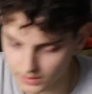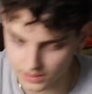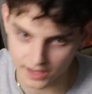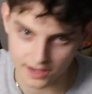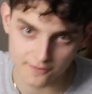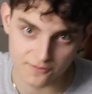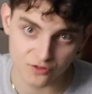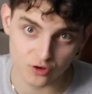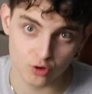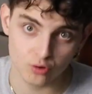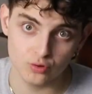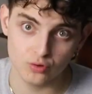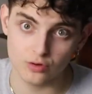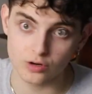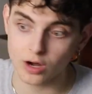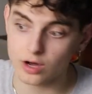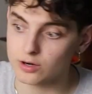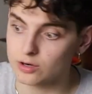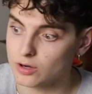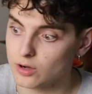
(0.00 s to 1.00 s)
If you do
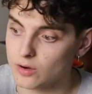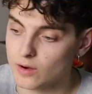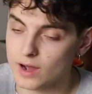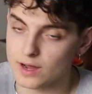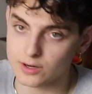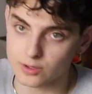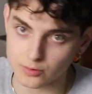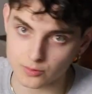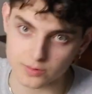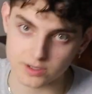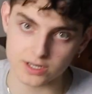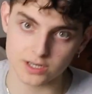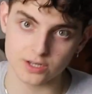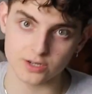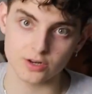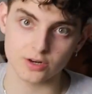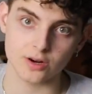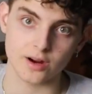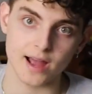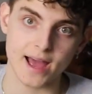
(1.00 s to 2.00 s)
not know how to read
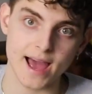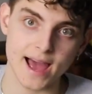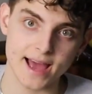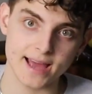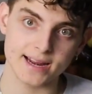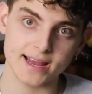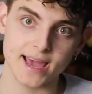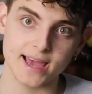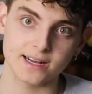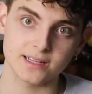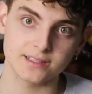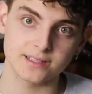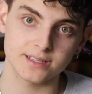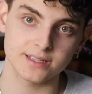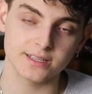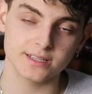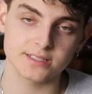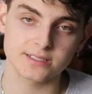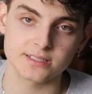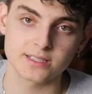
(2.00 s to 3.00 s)
your ad
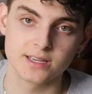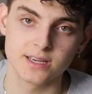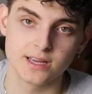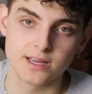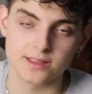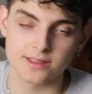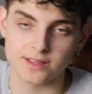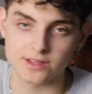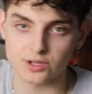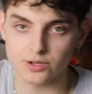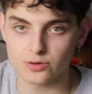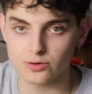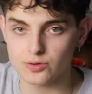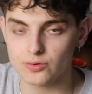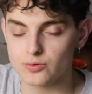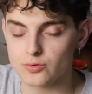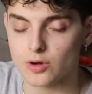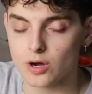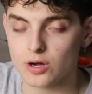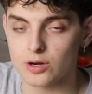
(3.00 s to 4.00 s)
analytics, then you do
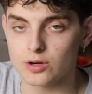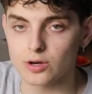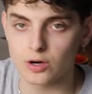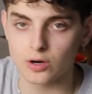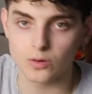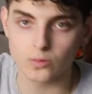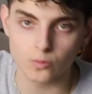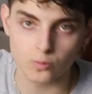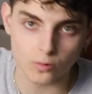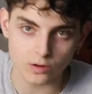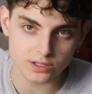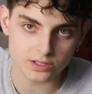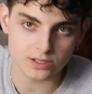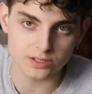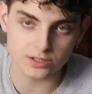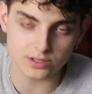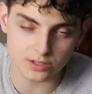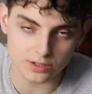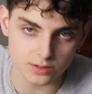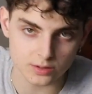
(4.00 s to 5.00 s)
not know what to
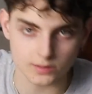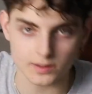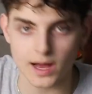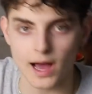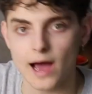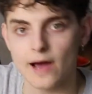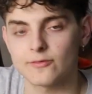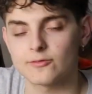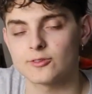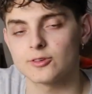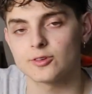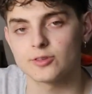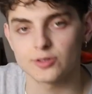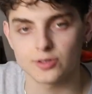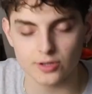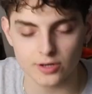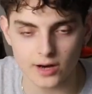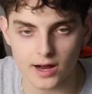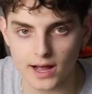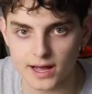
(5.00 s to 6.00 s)
do after
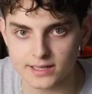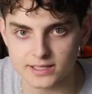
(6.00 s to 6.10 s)
your ad